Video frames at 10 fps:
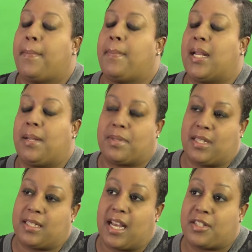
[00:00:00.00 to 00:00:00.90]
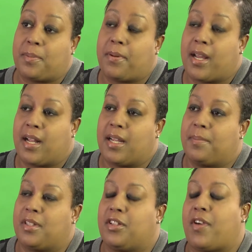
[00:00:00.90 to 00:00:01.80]
My name is Natasha Pratt. I am
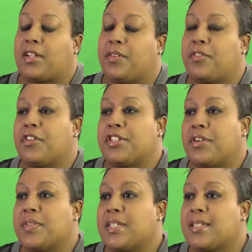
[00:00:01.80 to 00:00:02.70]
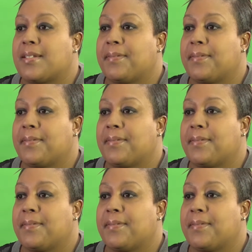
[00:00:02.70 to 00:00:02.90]
the Director of Career Services.